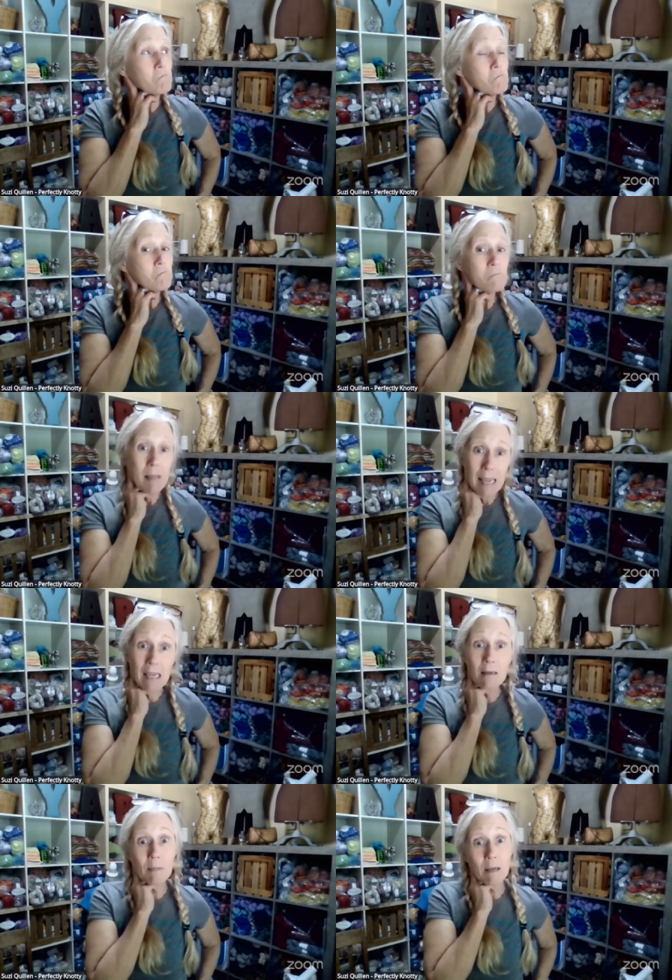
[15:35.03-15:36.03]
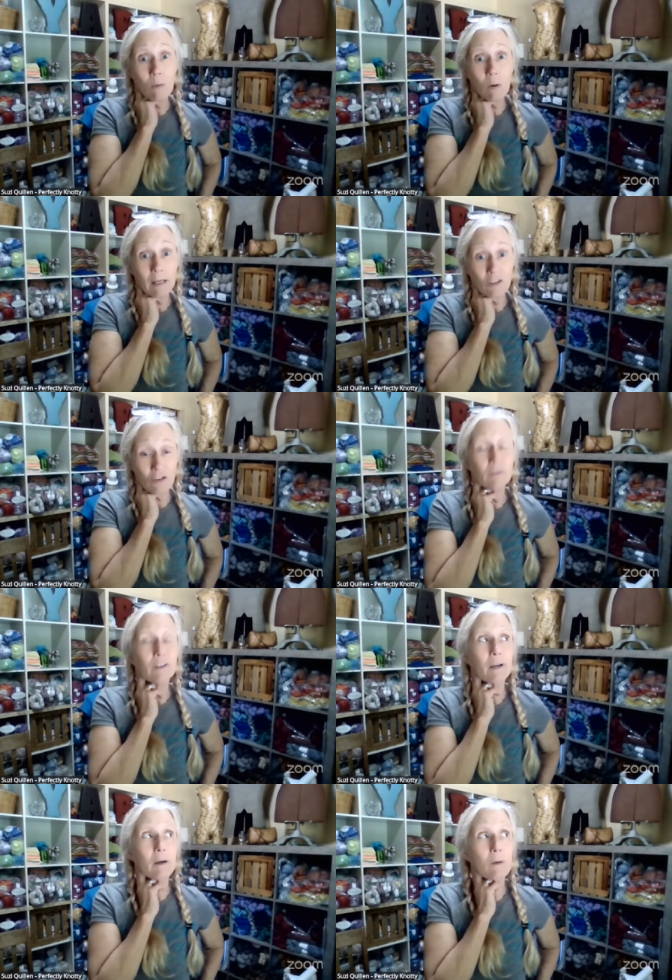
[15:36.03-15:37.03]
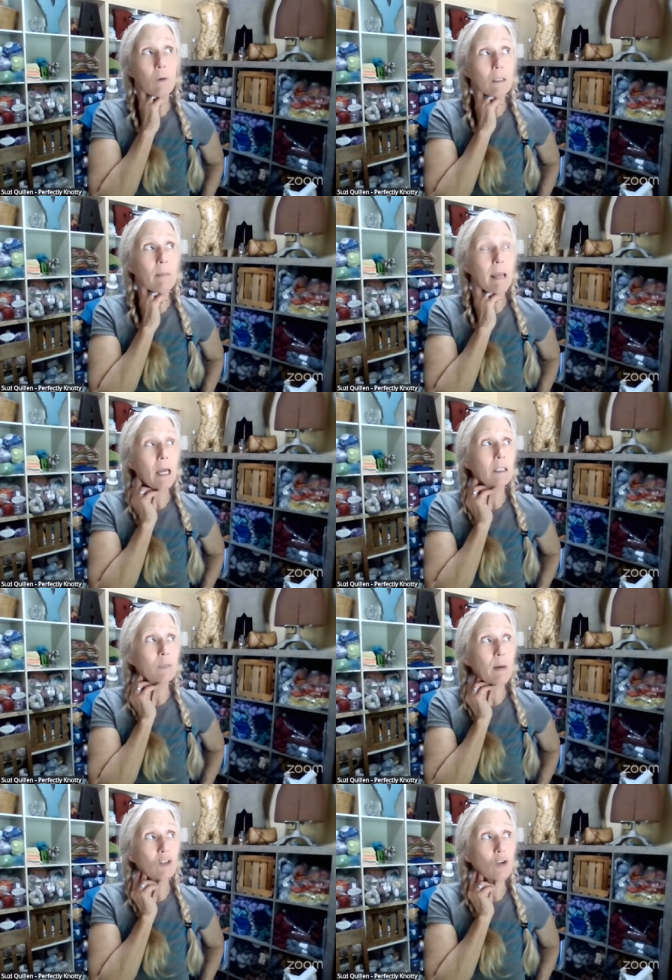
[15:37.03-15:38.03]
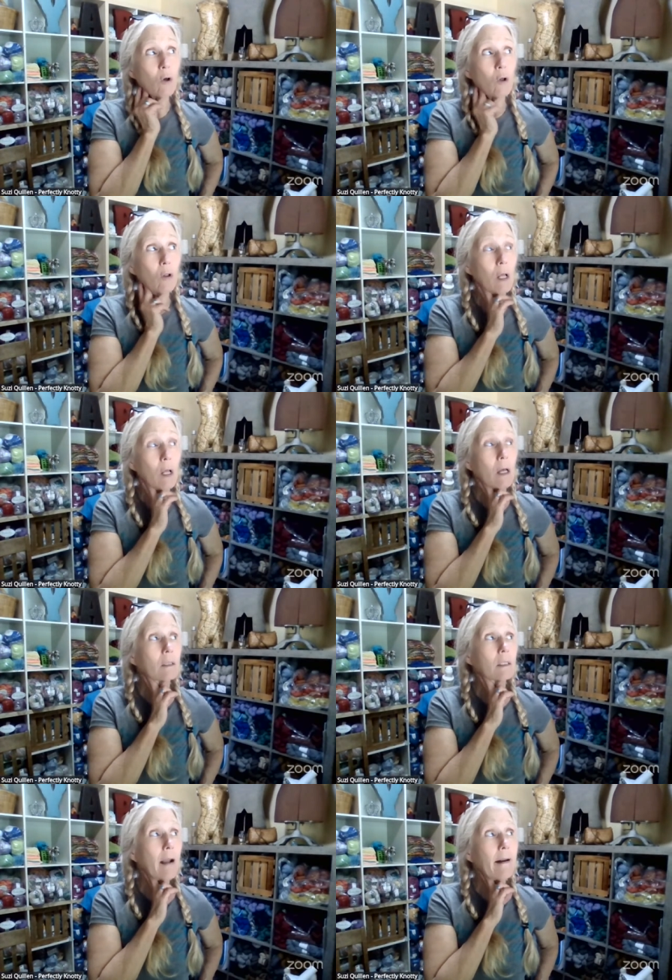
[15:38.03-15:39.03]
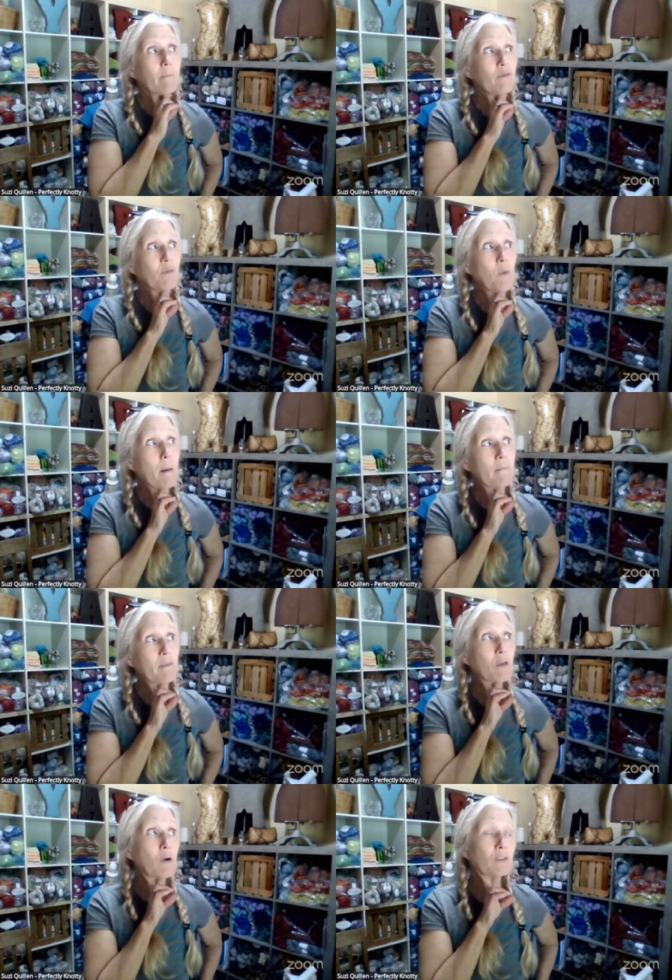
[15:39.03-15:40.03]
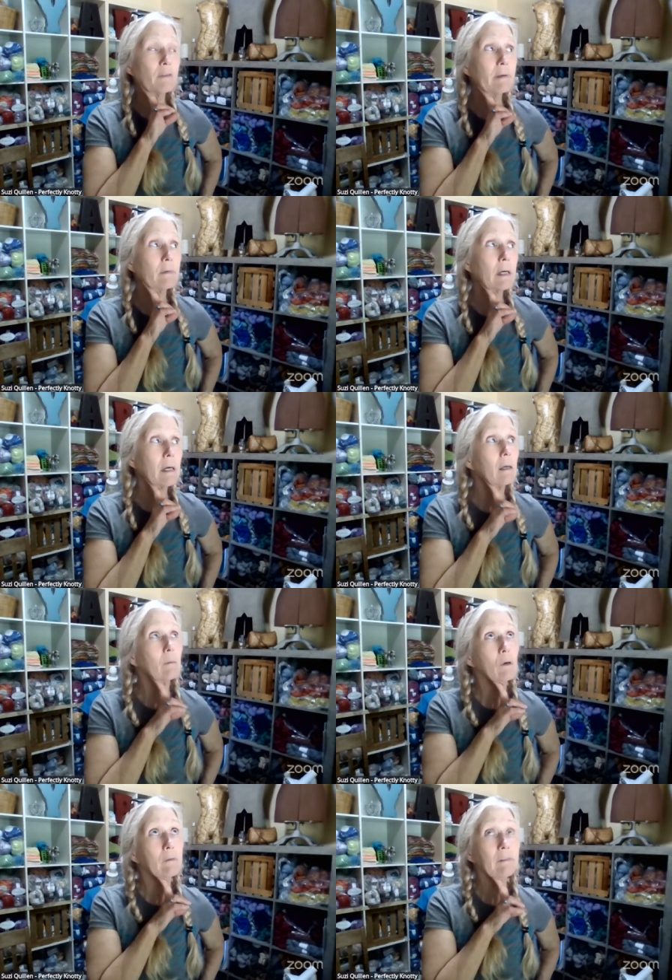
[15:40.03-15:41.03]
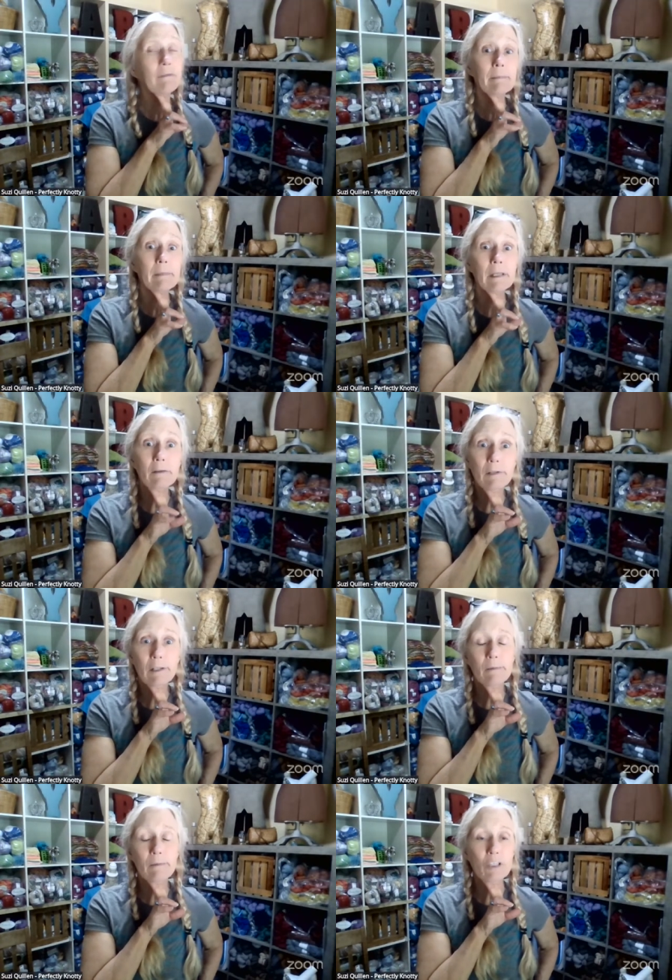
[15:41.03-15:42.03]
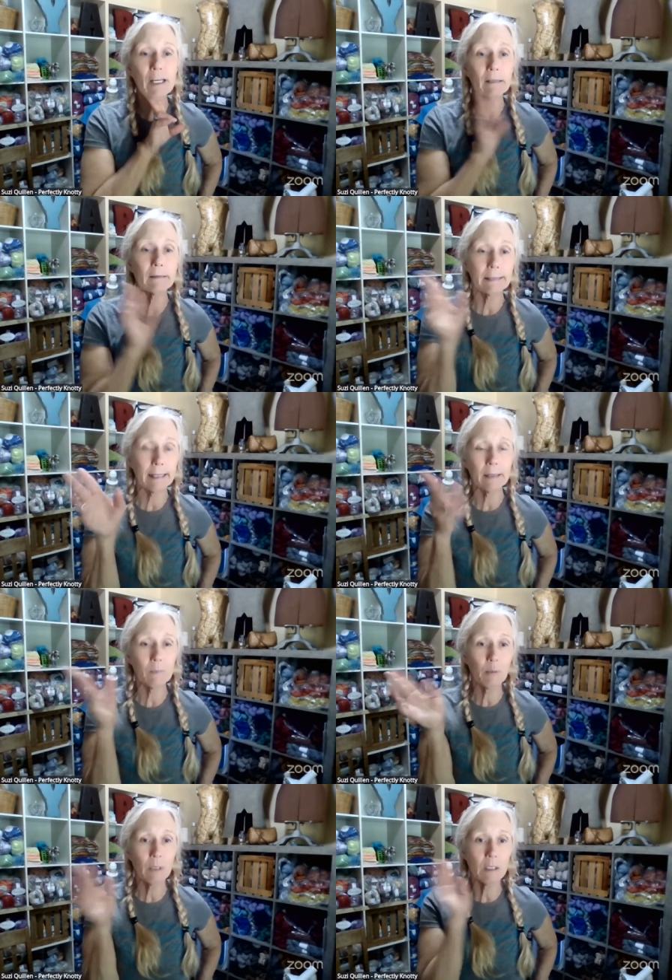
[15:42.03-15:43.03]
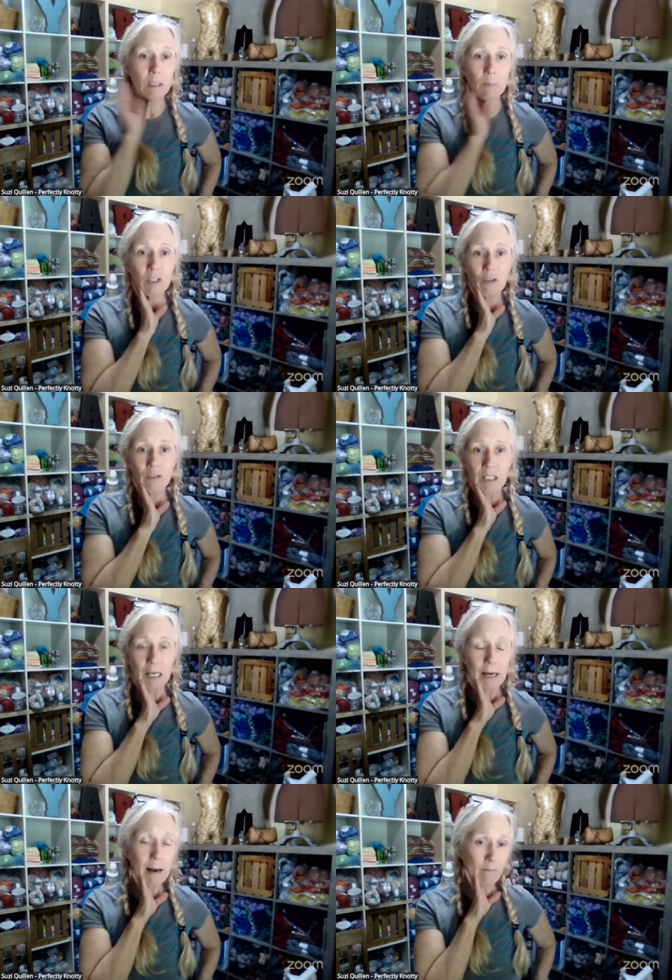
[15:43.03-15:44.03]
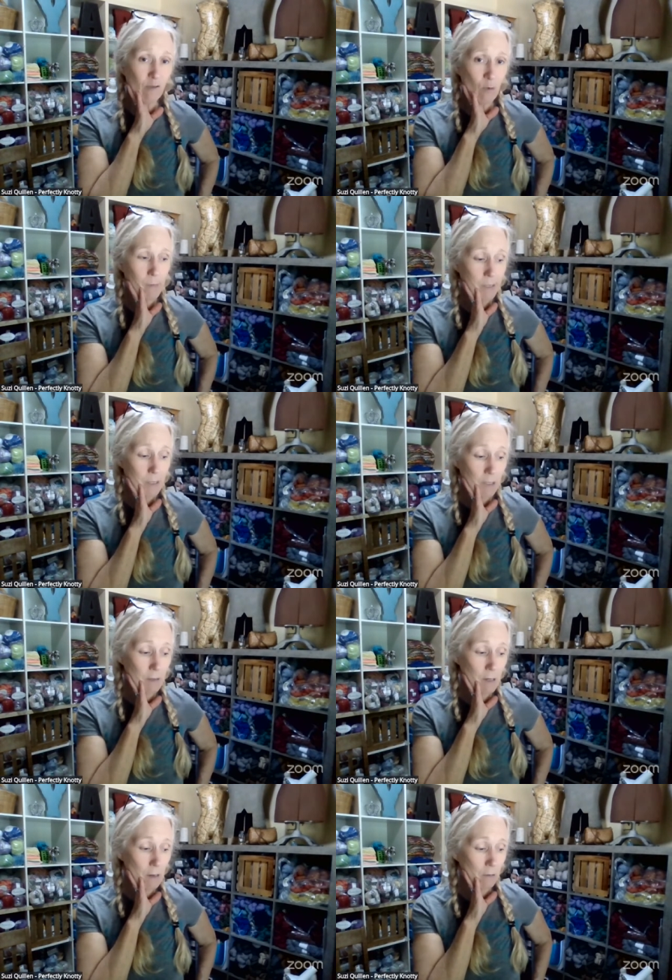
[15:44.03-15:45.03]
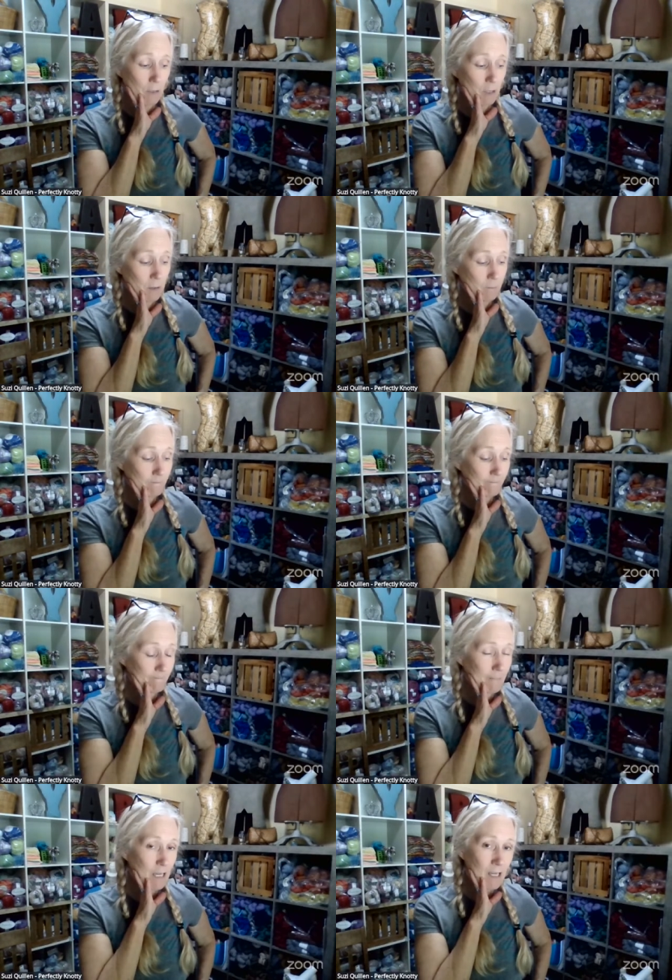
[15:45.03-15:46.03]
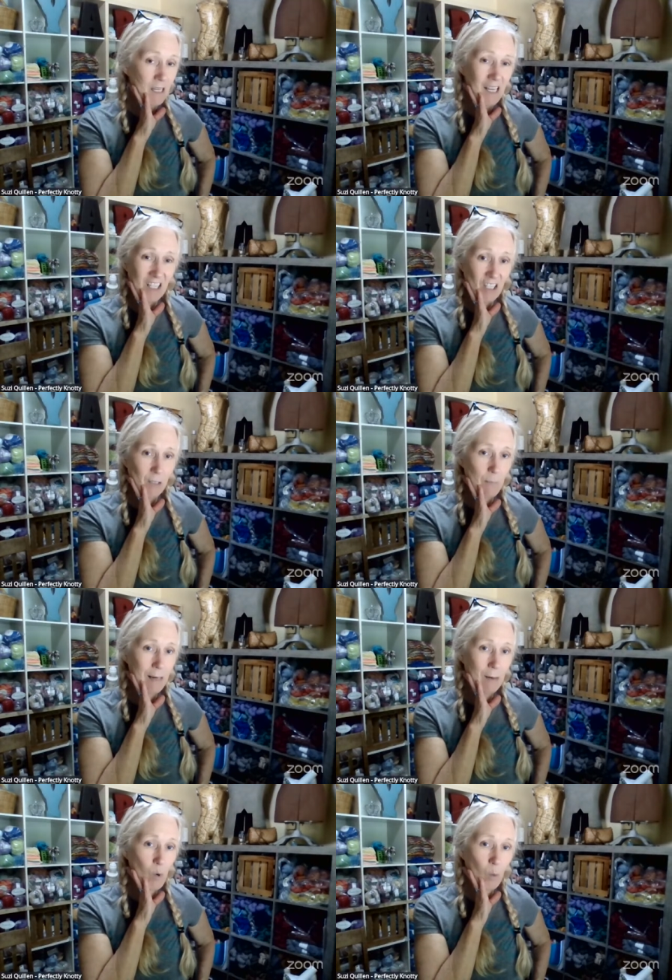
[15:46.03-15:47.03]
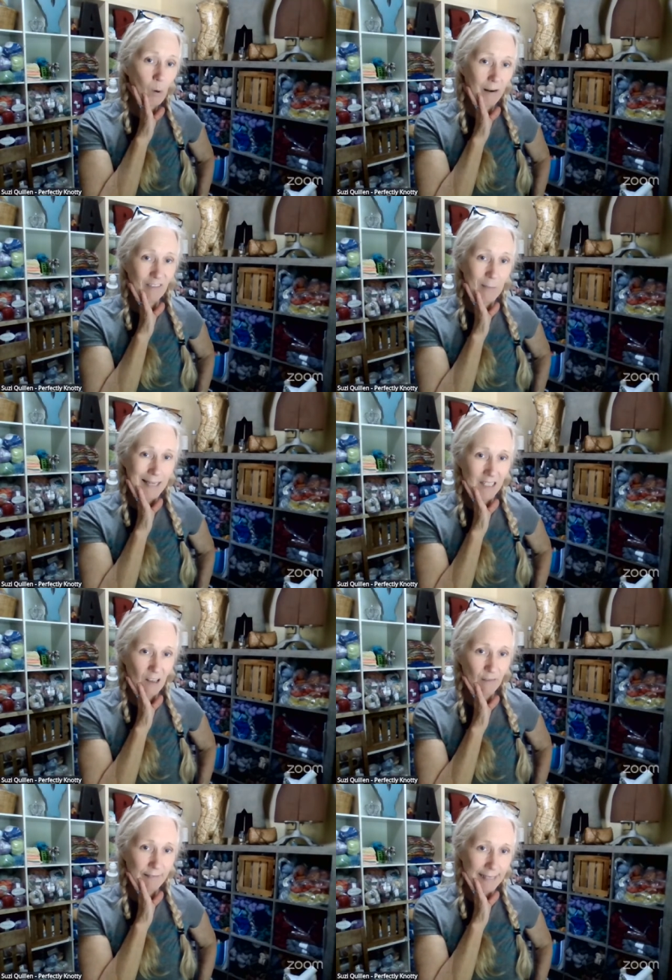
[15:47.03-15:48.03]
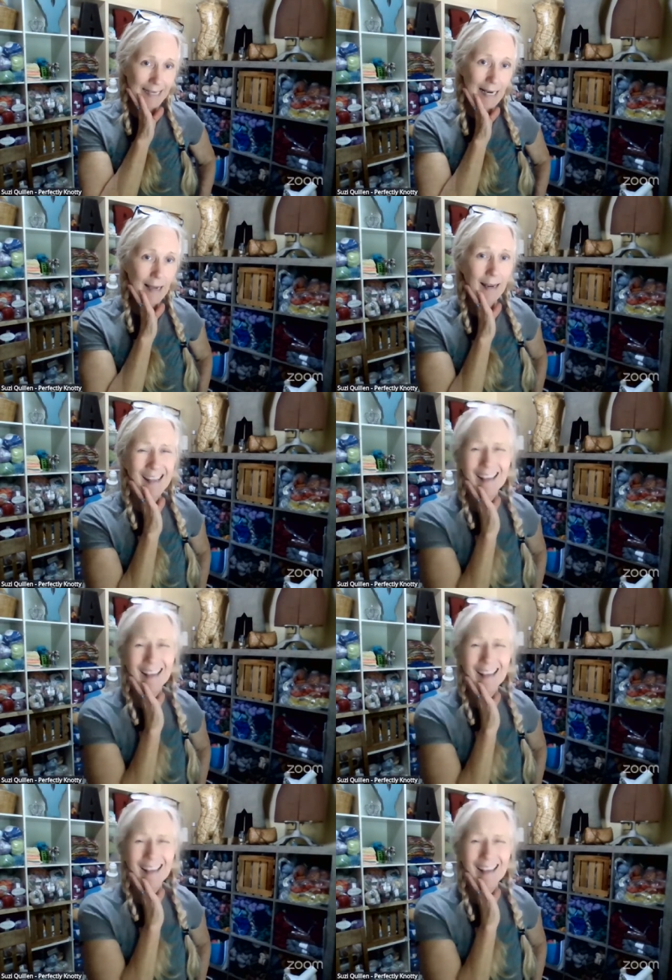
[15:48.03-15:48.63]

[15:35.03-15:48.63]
Maybe what I should do is make a special sign up form for those of you that come over from the YouTube channel, and I can put a special sign up form in the notes. I just made more work for myself, didn't I?